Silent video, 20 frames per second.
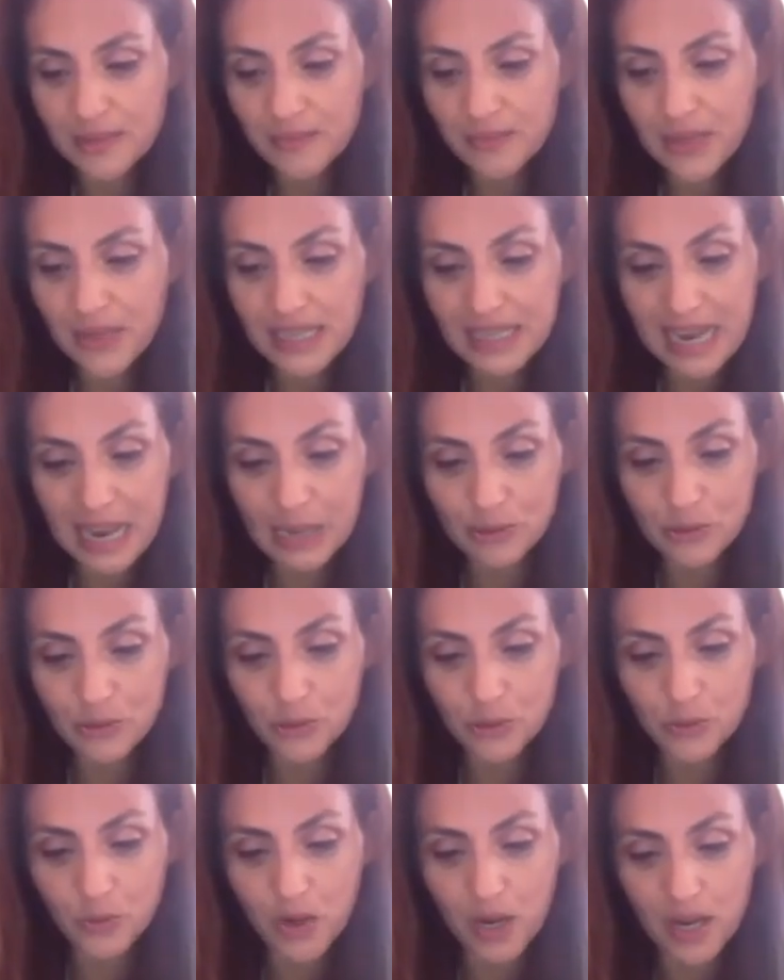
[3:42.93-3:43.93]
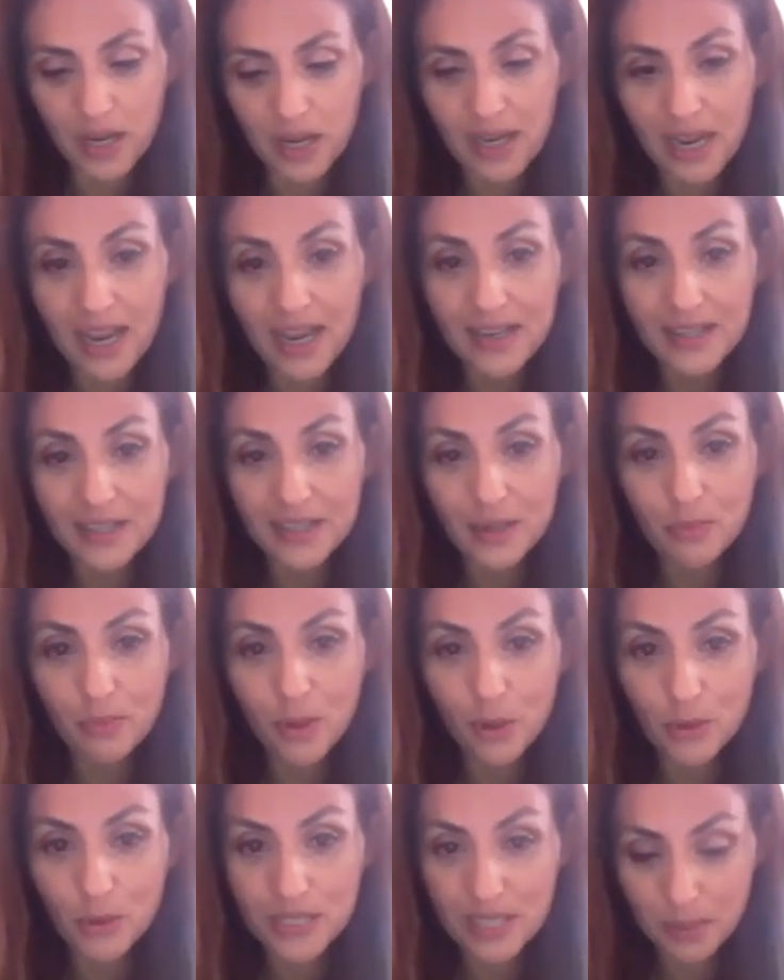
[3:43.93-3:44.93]
in the Council's work, and
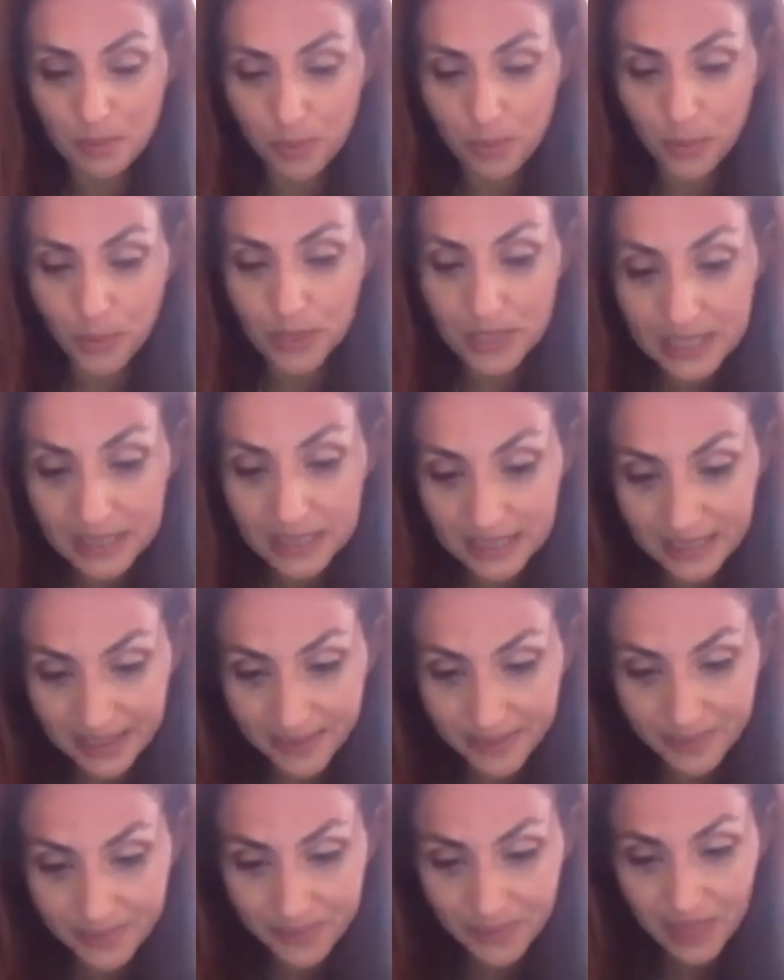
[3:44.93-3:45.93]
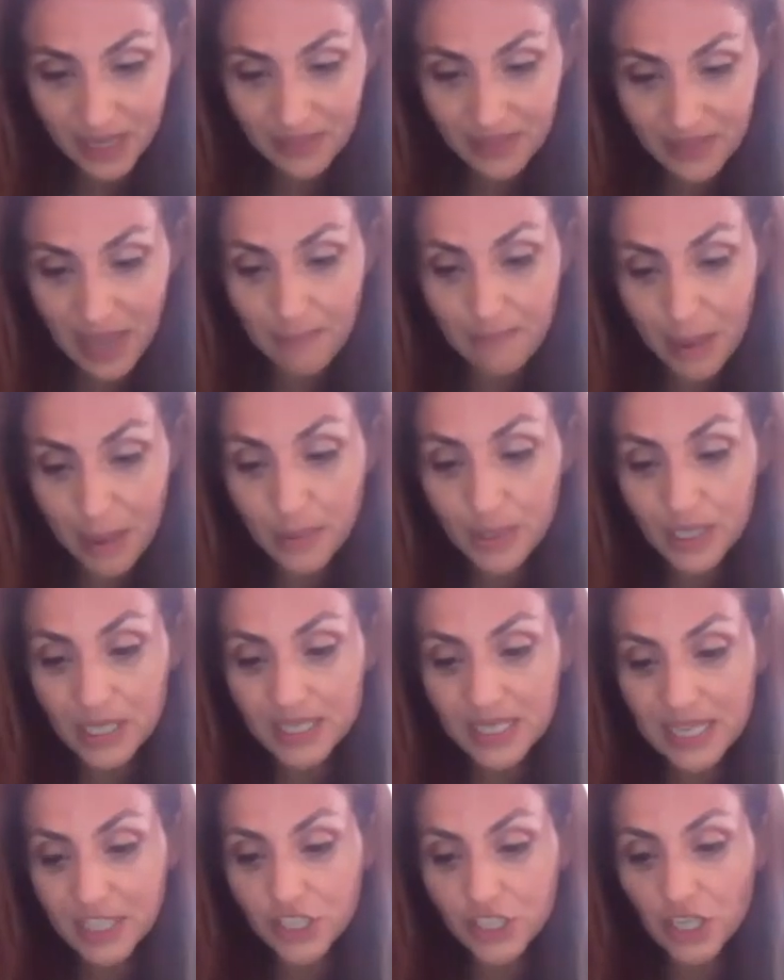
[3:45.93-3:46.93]
most importantly, that member
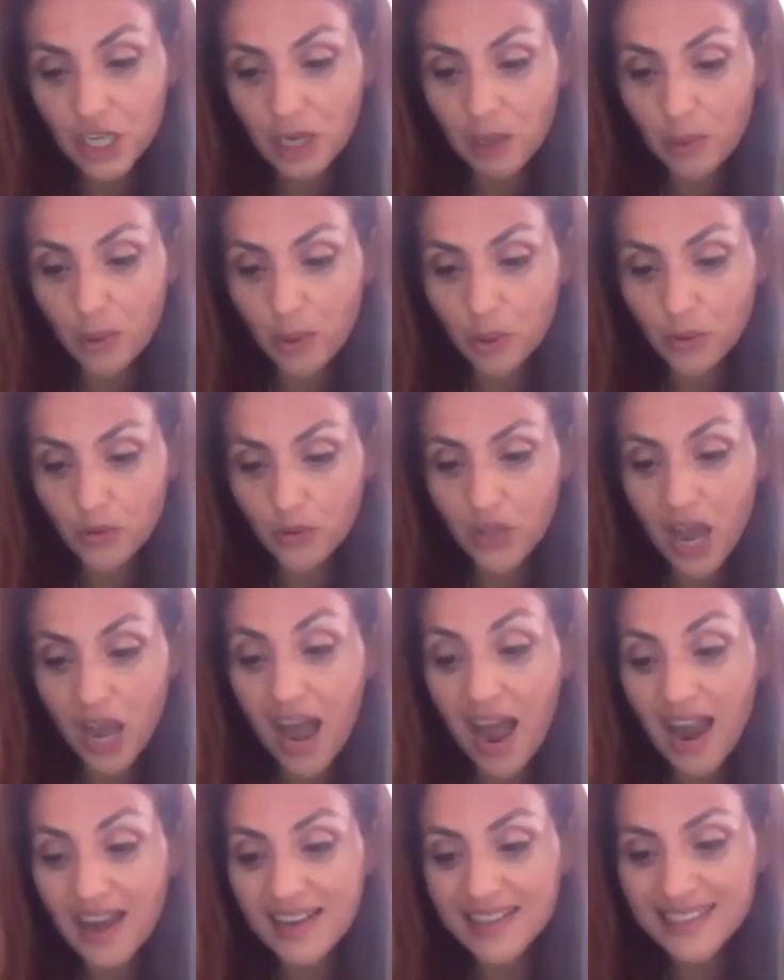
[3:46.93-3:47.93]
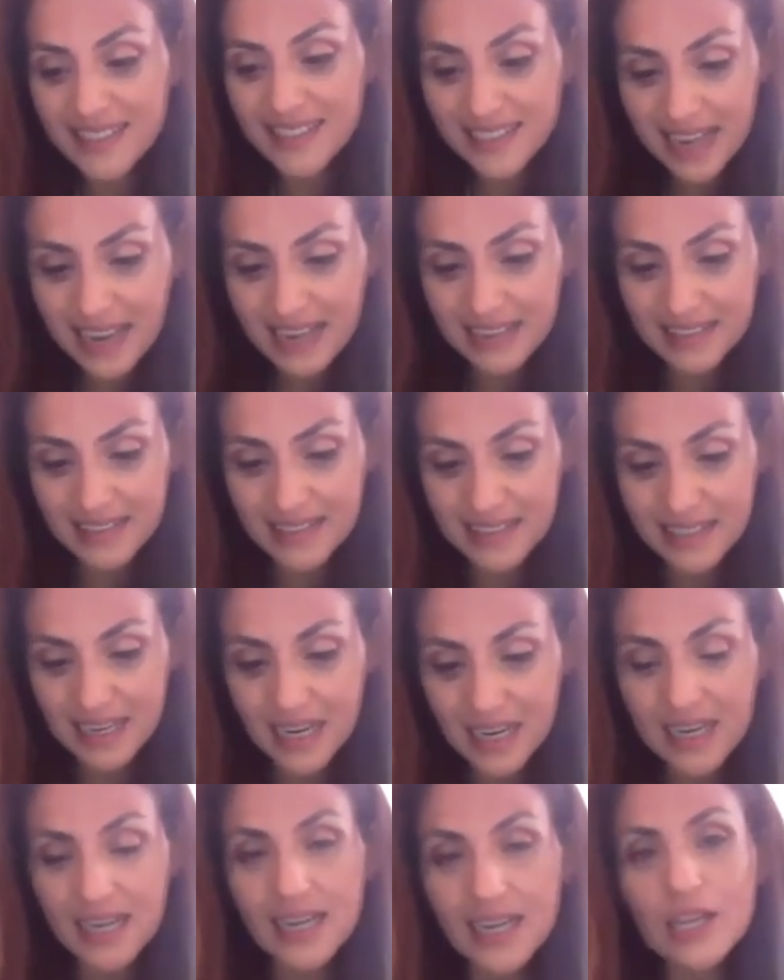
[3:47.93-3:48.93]
states shall uphold the highest standards
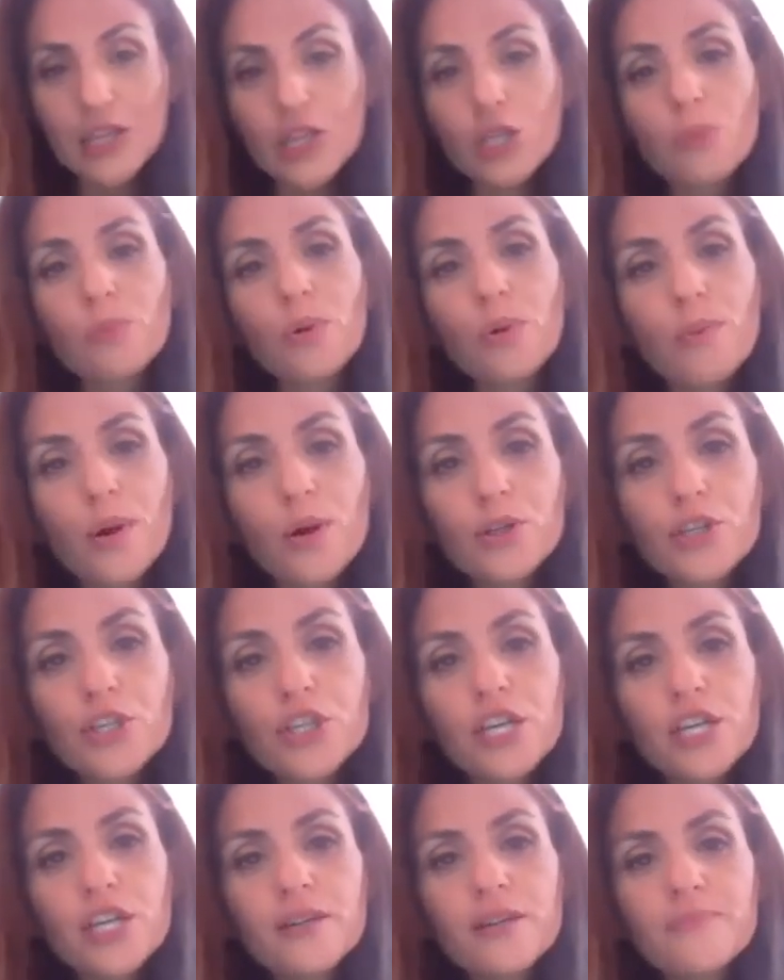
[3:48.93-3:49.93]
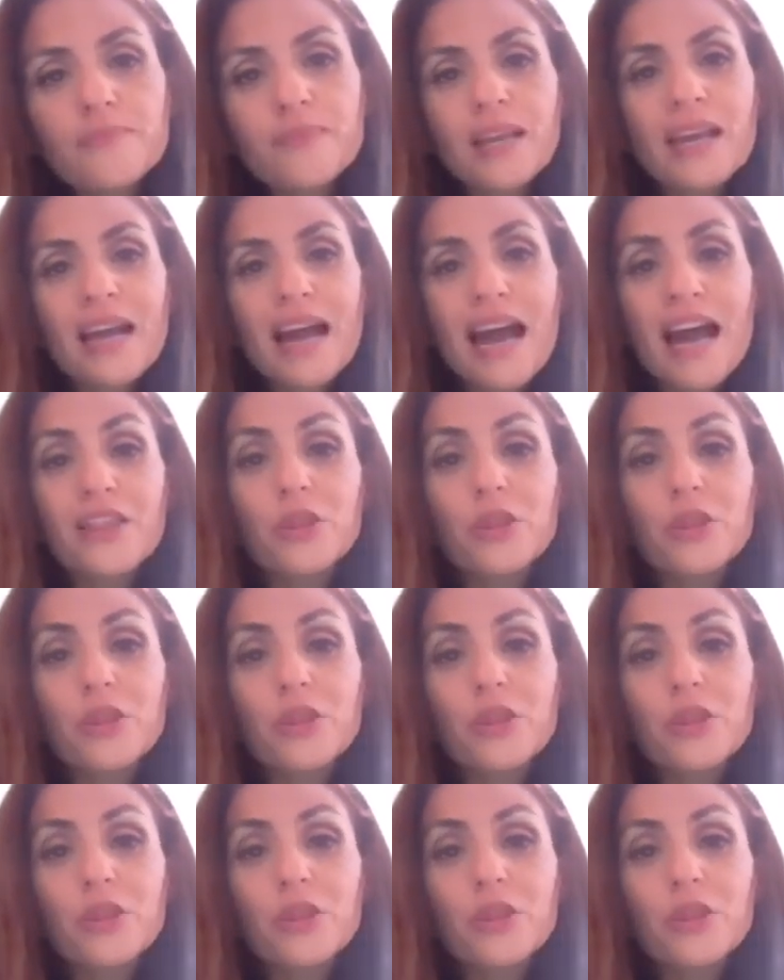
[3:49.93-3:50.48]
in the promotion and the